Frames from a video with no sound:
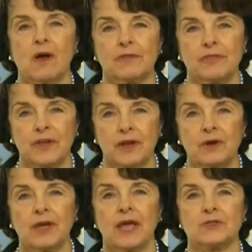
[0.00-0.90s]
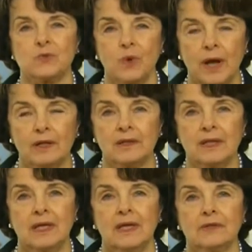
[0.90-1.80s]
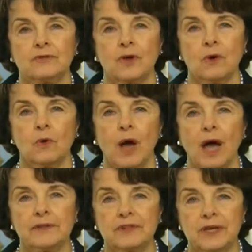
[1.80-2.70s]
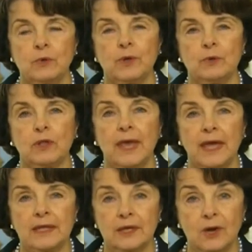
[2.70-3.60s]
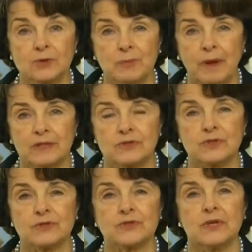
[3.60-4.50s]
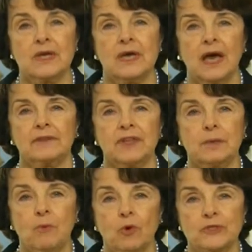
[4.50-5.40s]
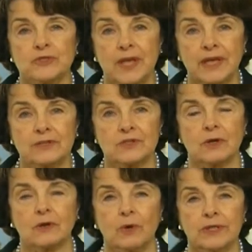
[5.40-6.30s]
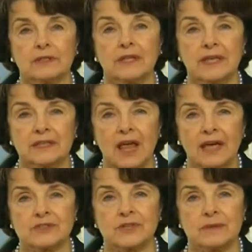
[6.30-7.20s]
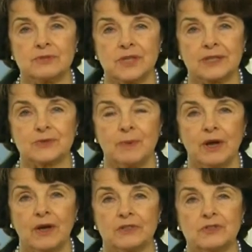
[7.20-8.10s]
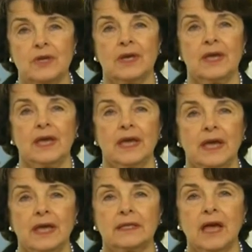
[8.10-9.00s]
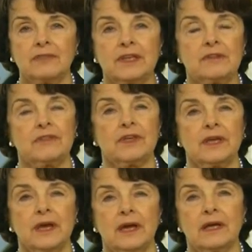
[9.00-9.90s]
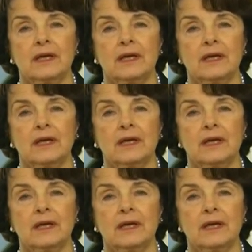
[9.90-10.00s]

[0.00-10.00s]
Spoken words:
are there as well. So I think we will gain co-sponsors. I think more states are going to legalize same-sex marriage, and I think the